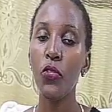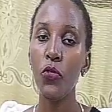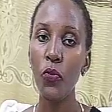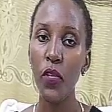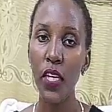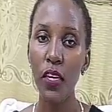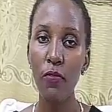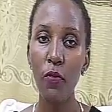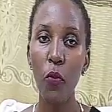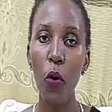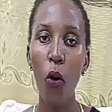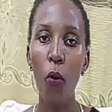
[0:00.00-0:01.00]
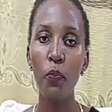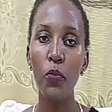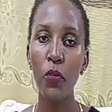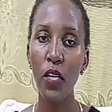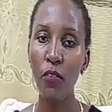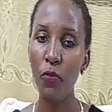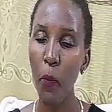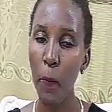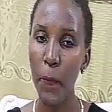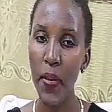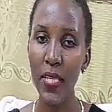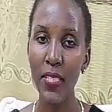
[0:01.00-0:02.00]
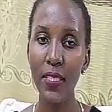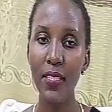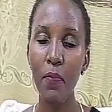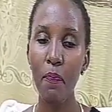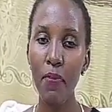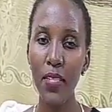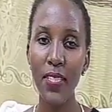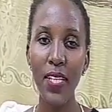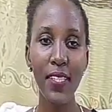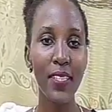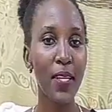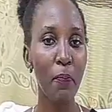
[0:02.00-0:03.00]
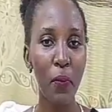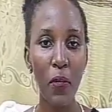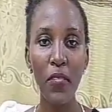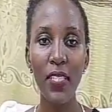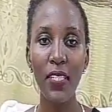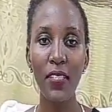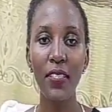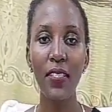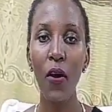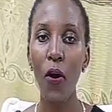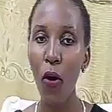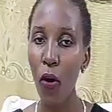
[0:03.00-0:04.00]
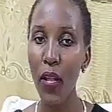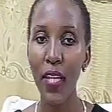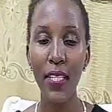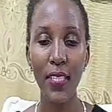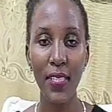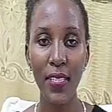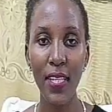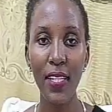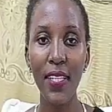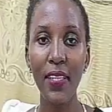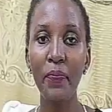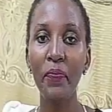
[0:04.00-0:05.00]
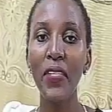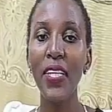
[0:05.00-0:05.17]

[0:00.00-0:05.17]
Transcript: to give you hope, to give you peace, the peace that surpasses all understanding.